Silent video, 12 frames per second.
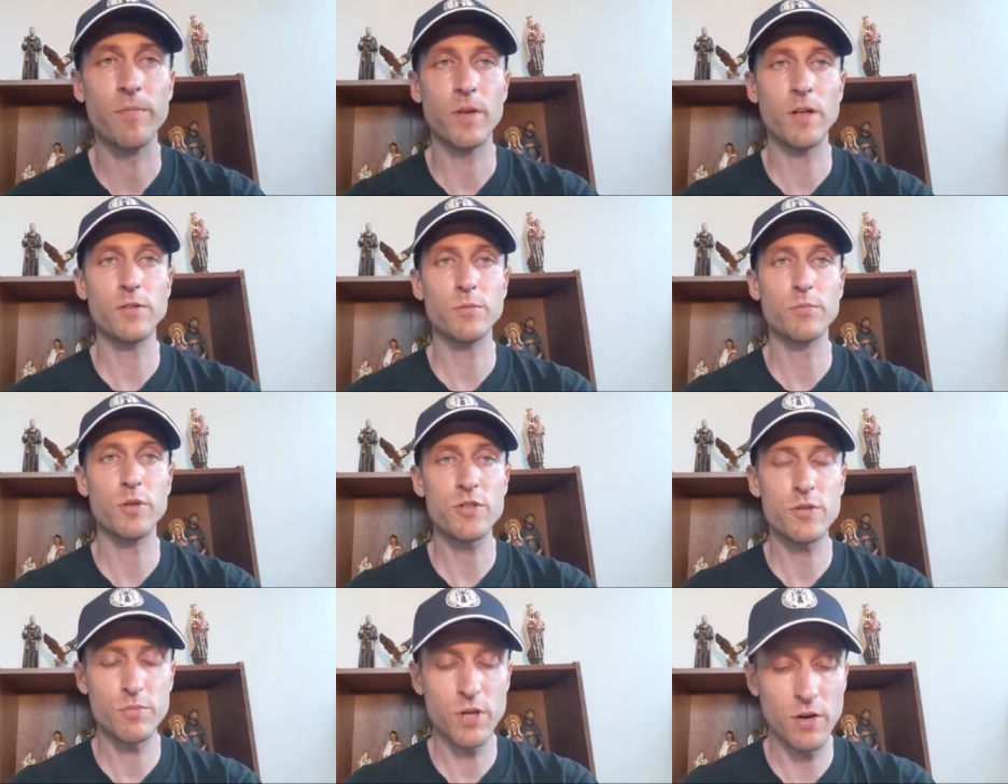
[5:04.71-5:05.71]
That's
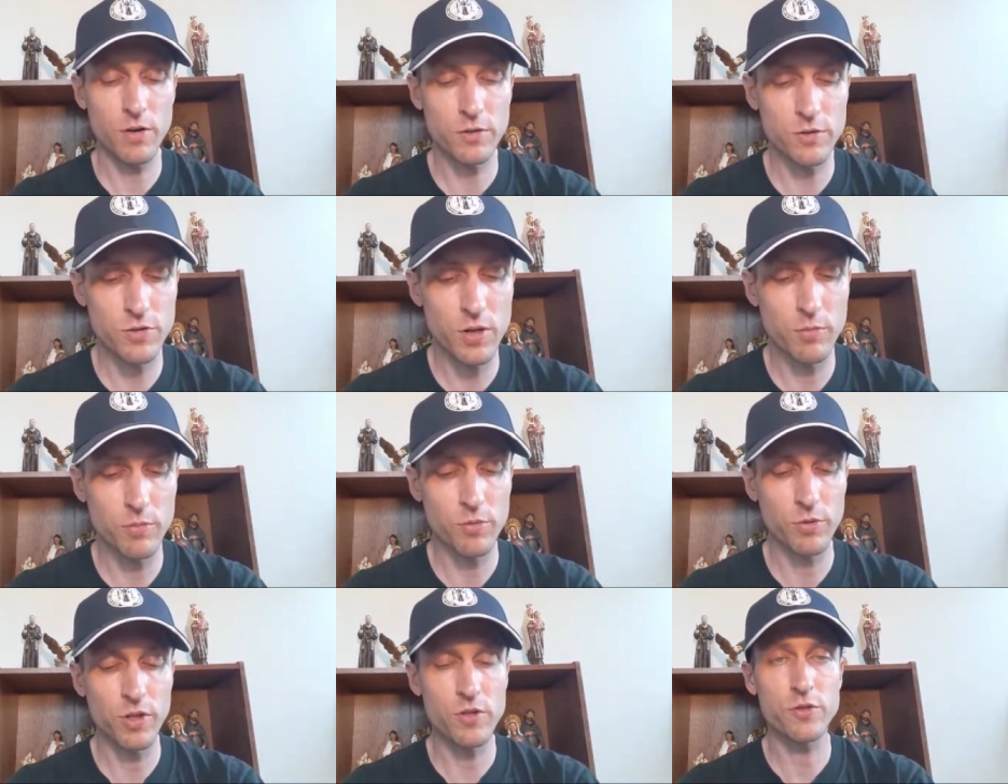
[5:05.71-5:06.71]
Bishop Barron's dream
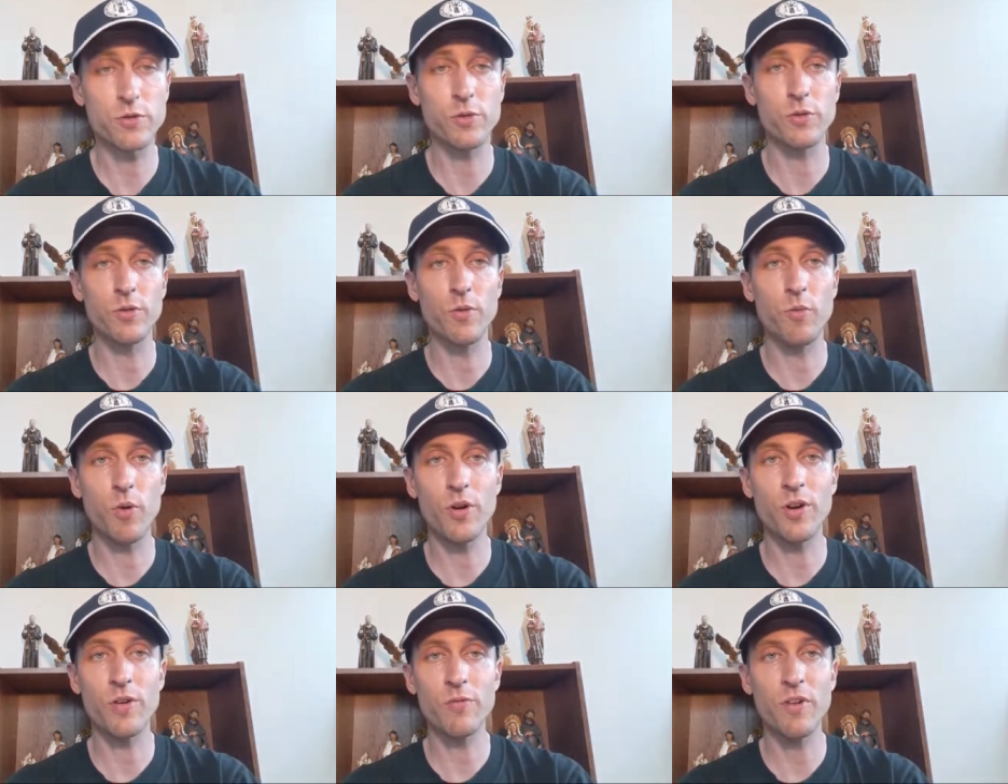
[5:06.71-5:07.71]
religious order, the word
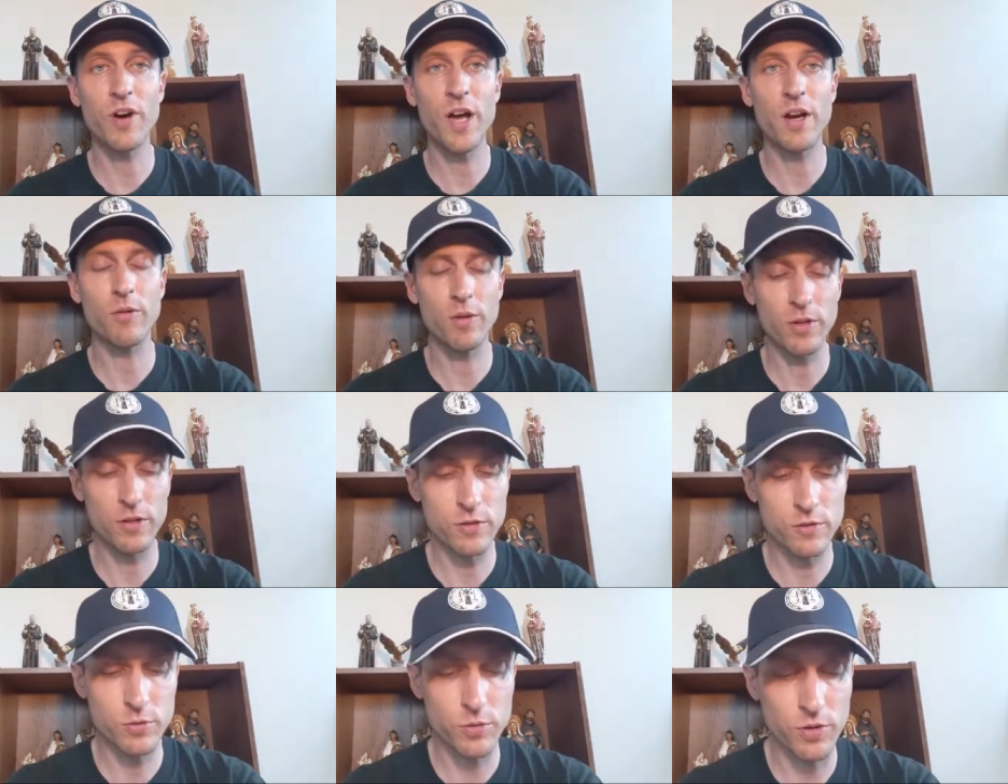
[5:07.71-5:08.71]
on fire
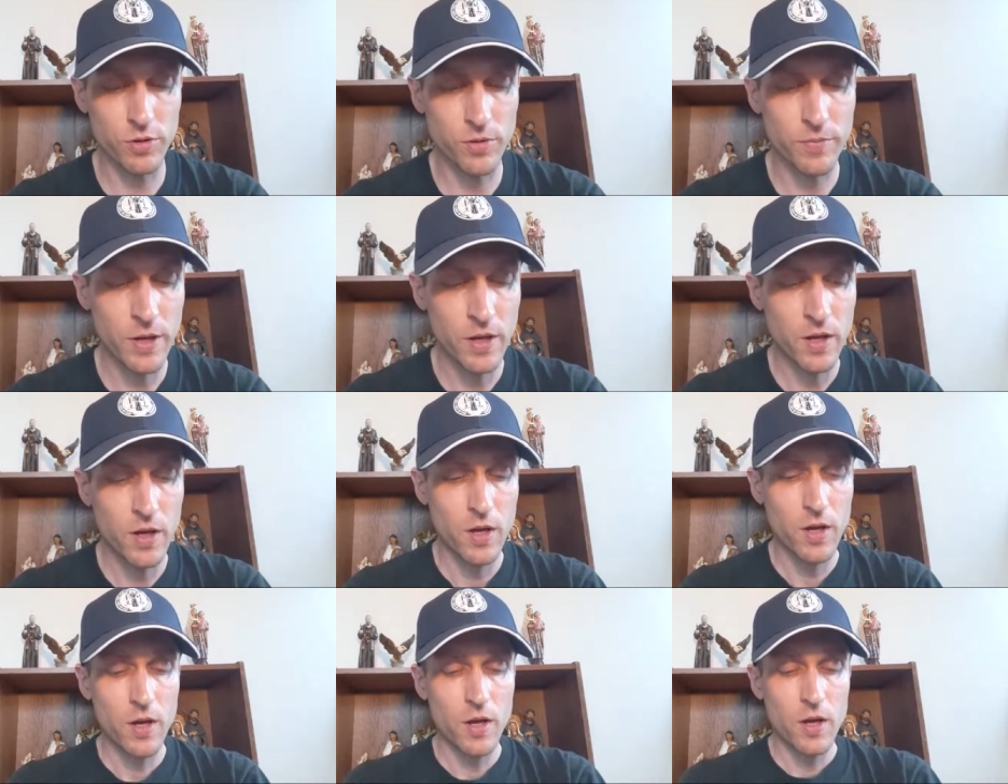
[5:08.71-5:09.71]
religious order
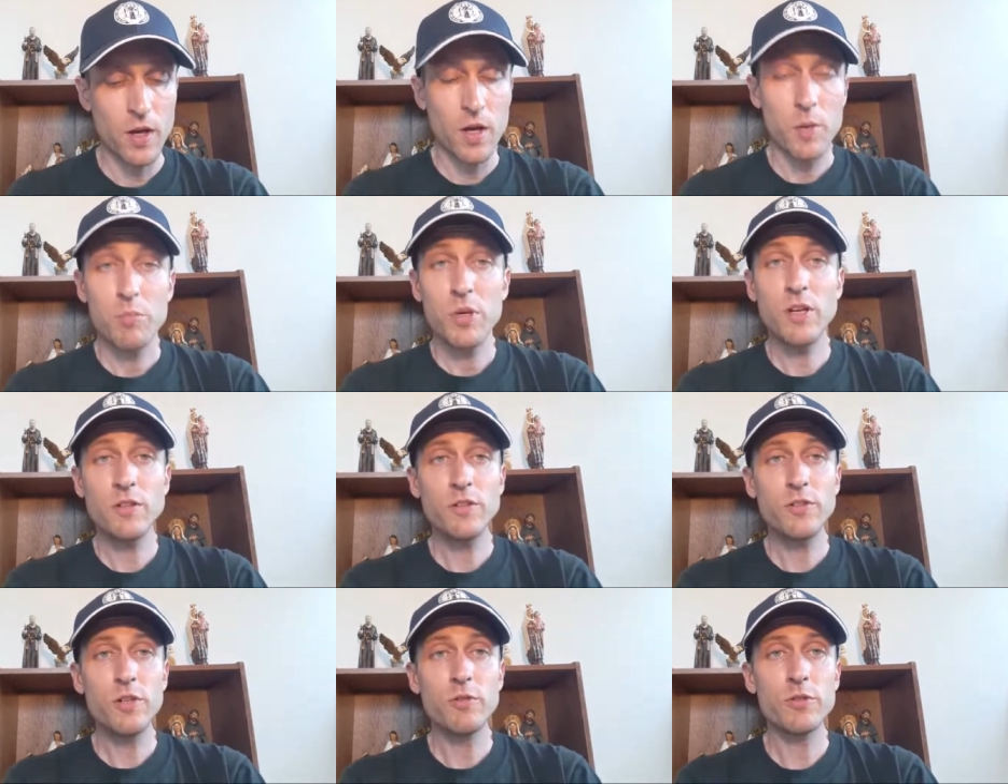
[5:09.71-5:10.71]
because it's
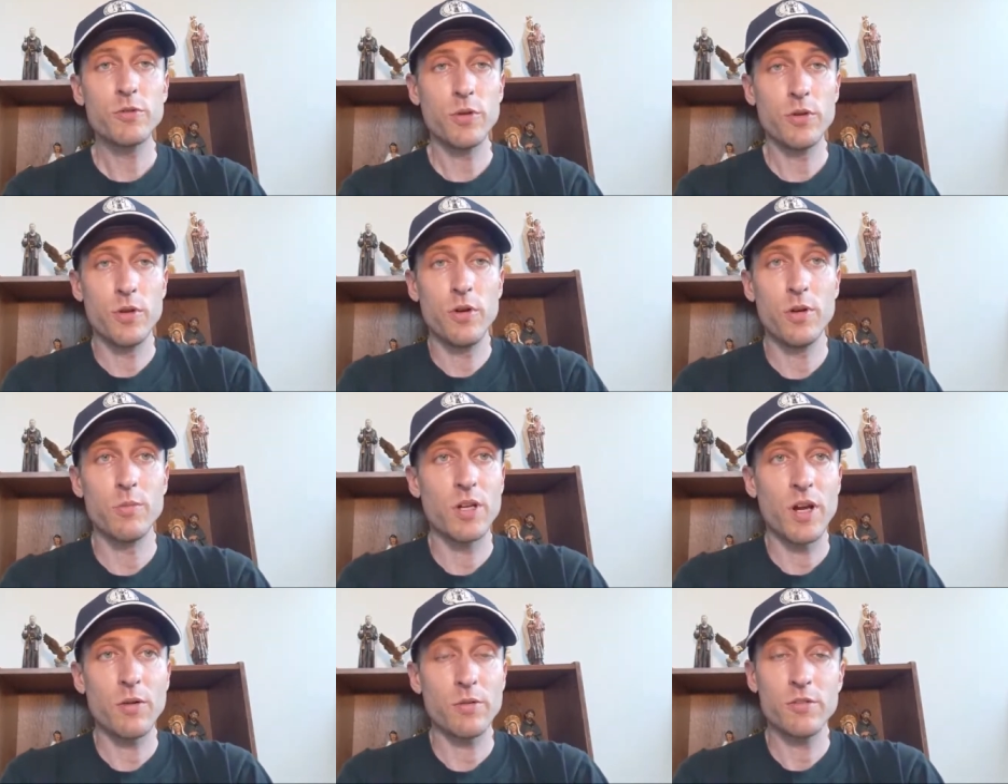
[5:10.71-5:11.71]
Novus Ordo, I mean,
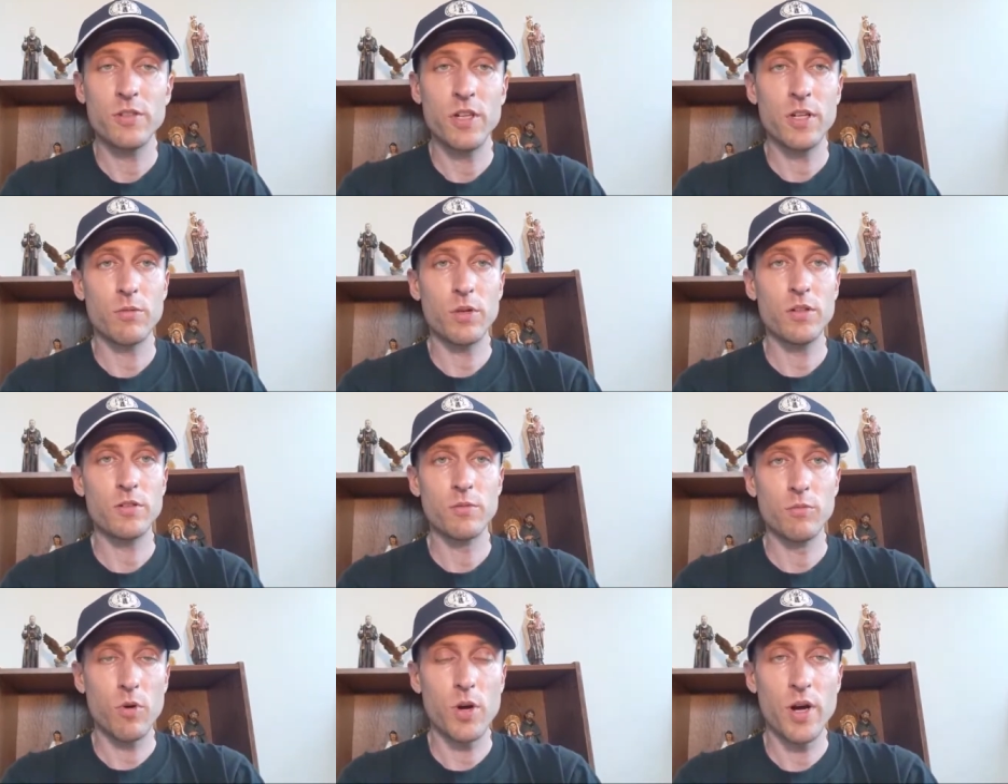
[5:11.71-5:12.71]
I don't see any reason
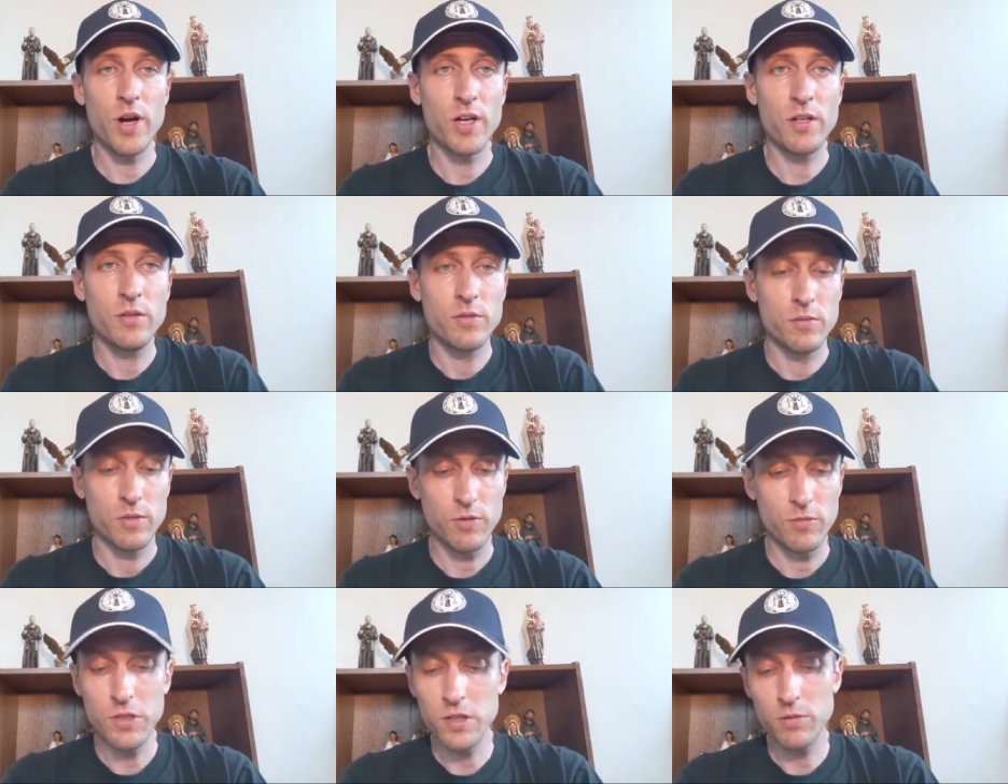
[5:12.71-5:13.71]
why, if
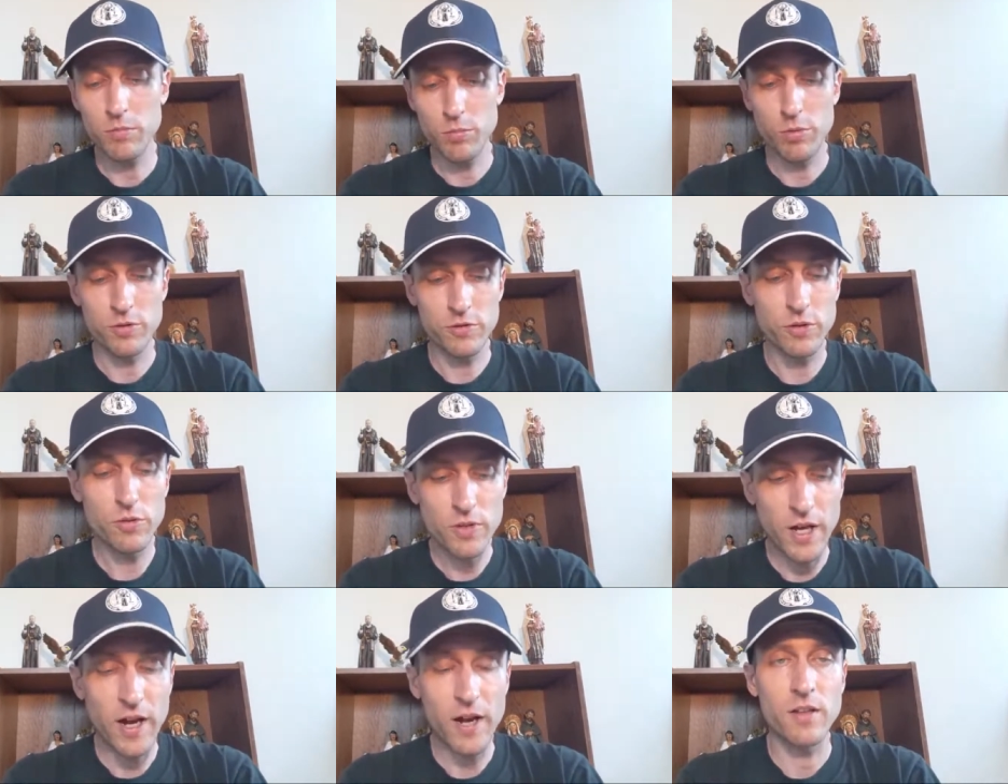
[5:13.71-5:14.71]
he pursued
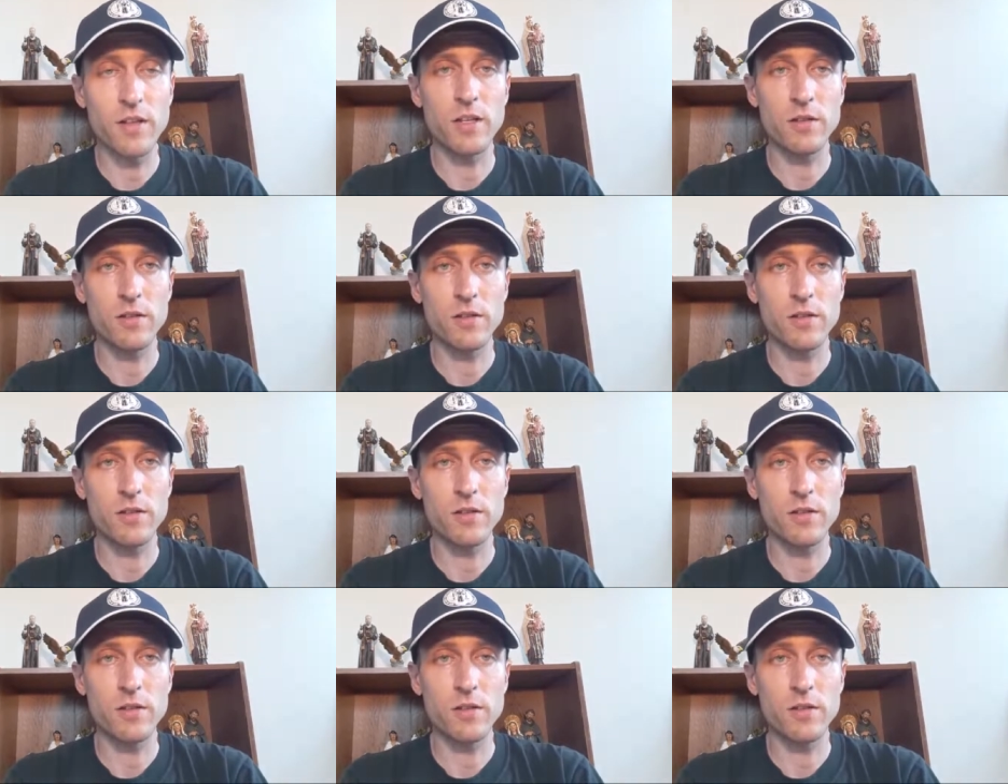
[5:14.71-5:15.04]
that, that,